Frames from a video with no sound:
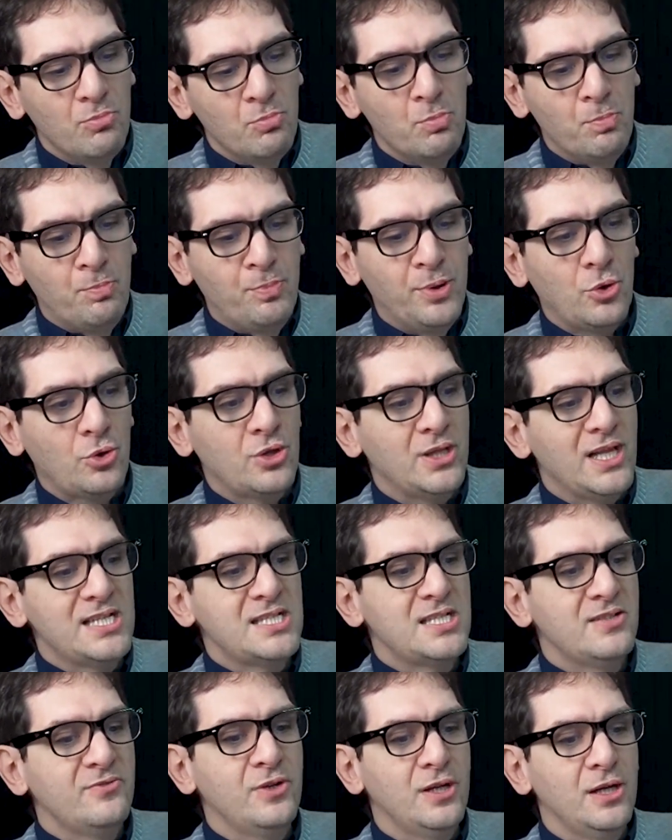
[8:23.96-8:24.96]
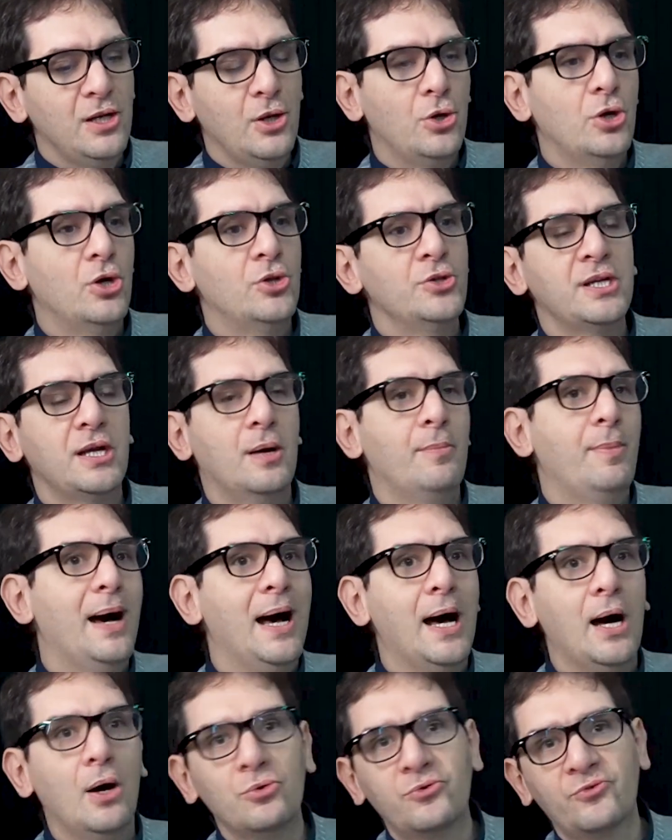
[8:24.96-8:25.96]
progressively learning
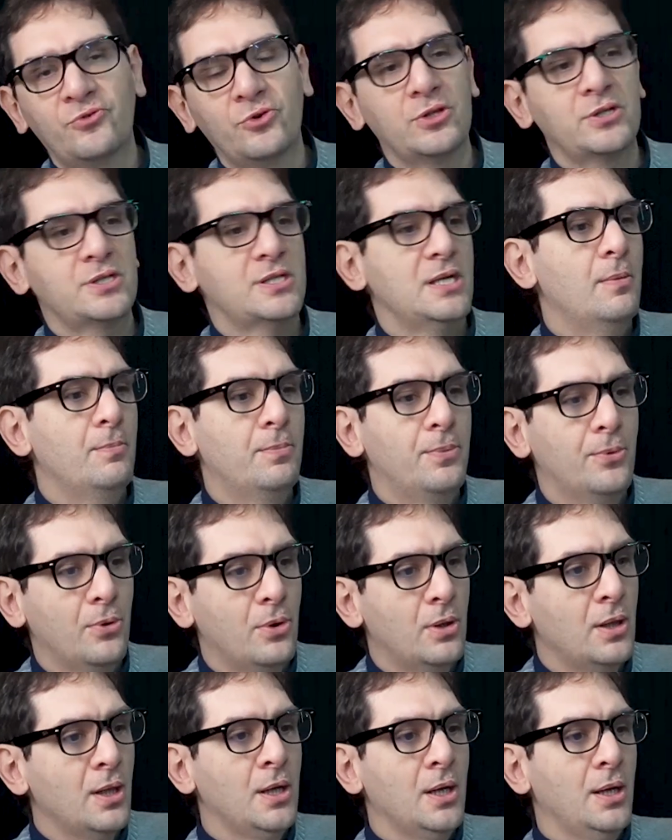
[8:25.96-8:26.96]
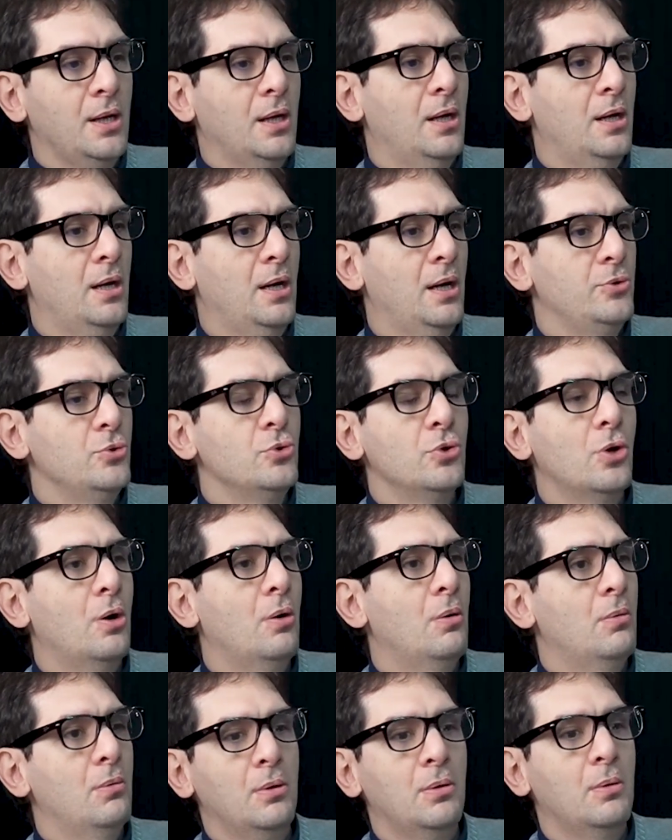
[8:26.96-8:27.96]
about, for example,
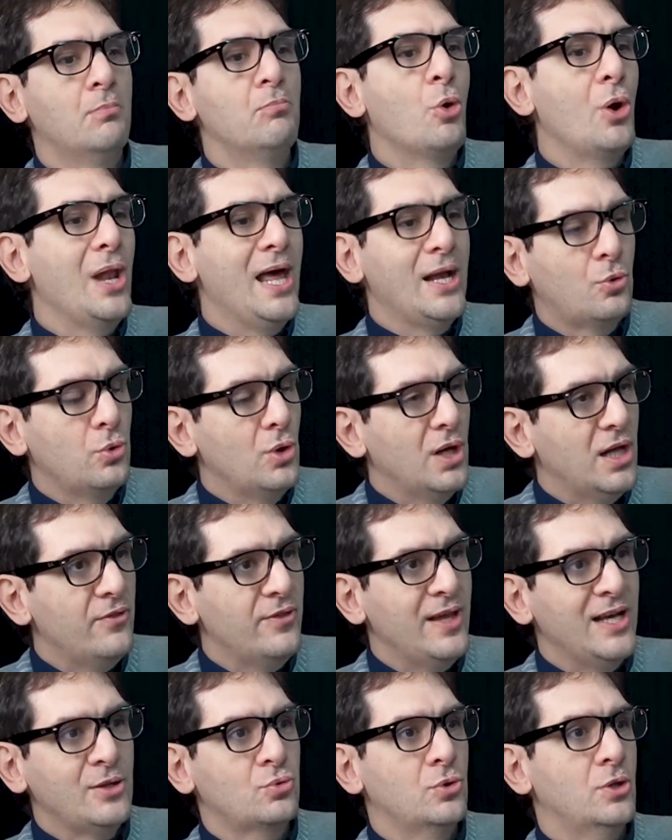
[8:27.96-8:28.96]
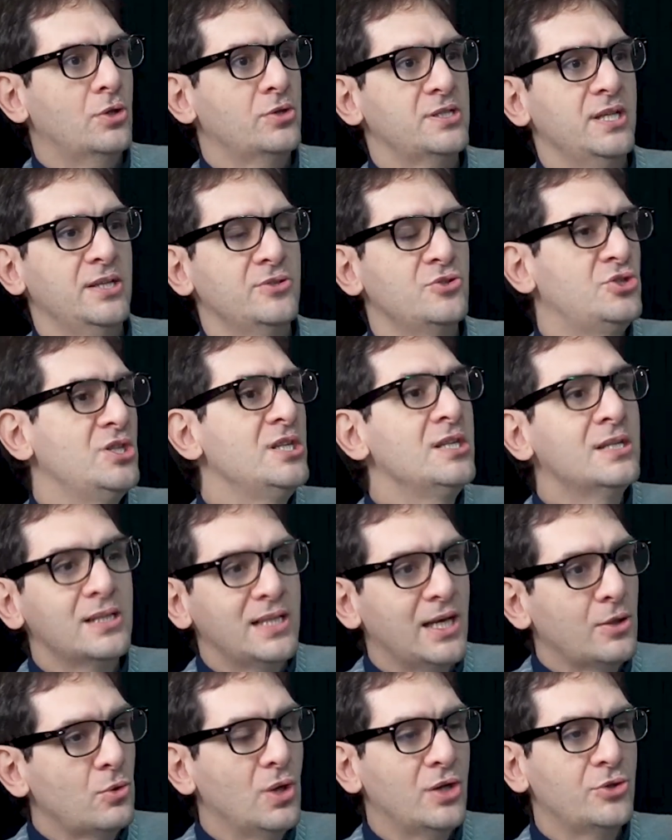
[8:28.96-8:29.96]
molecular networks and gene
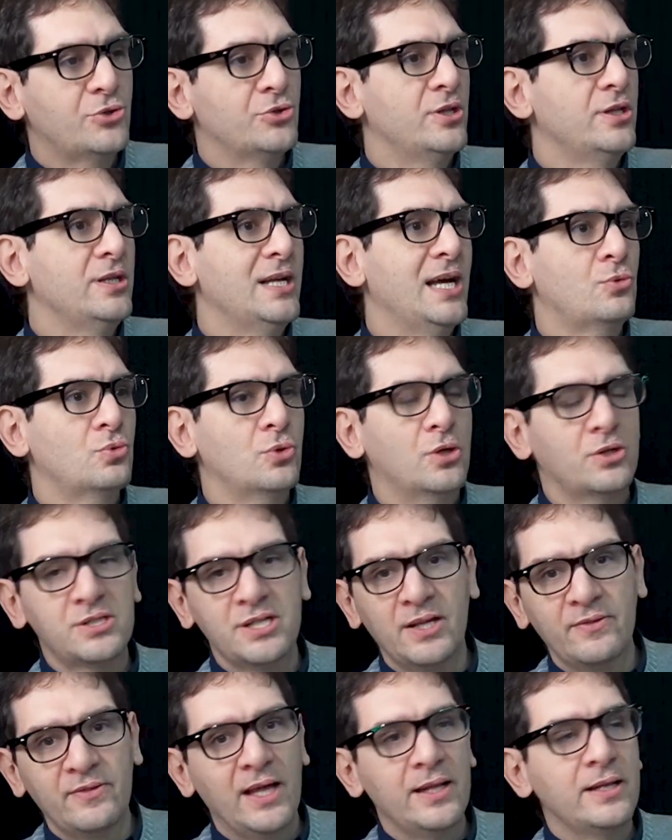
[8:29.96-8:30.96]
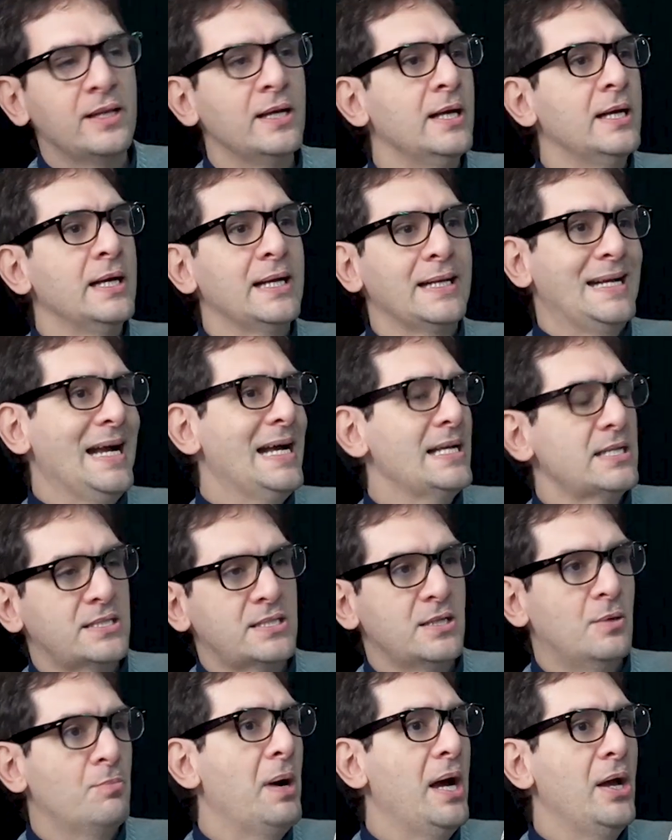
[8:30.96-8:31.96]
regulatory networks, and then
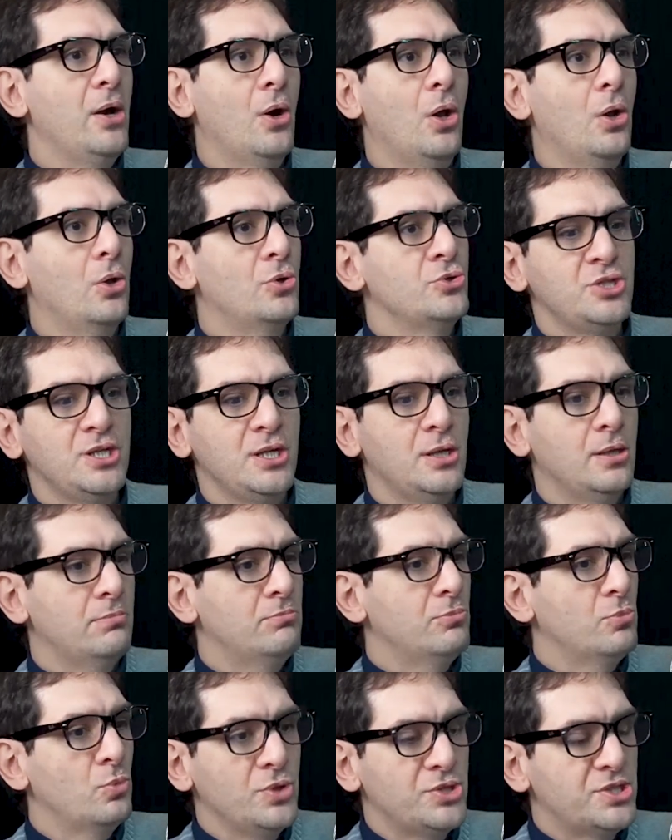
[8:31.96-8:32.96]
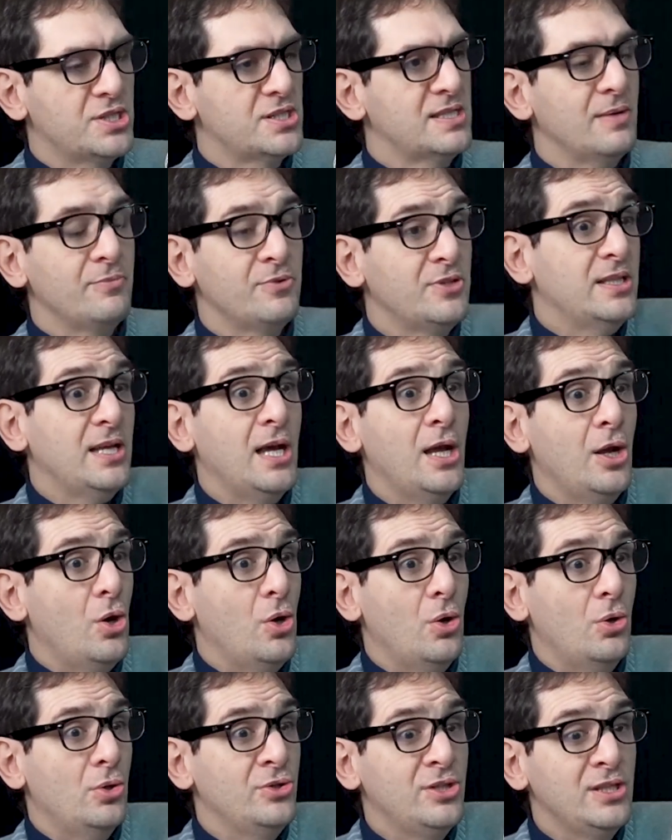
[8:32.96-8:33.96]
cancer biology, which is something that
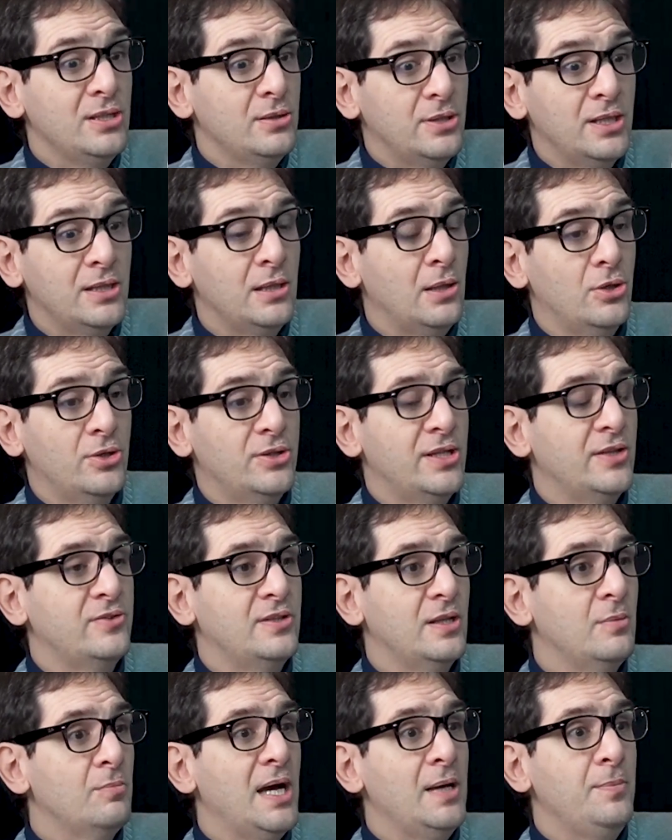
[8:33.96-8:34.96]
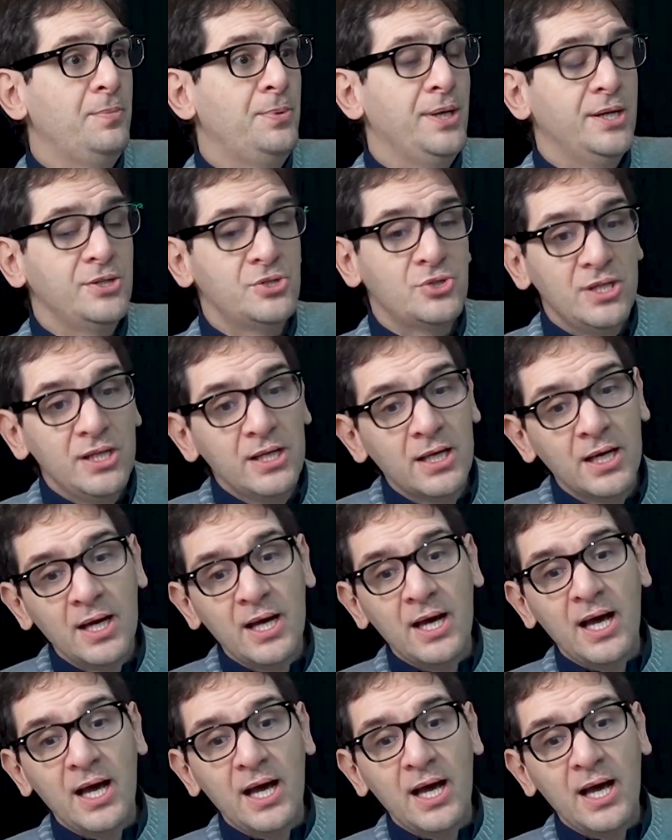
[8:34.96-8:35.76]
I didn't learn until my PhD.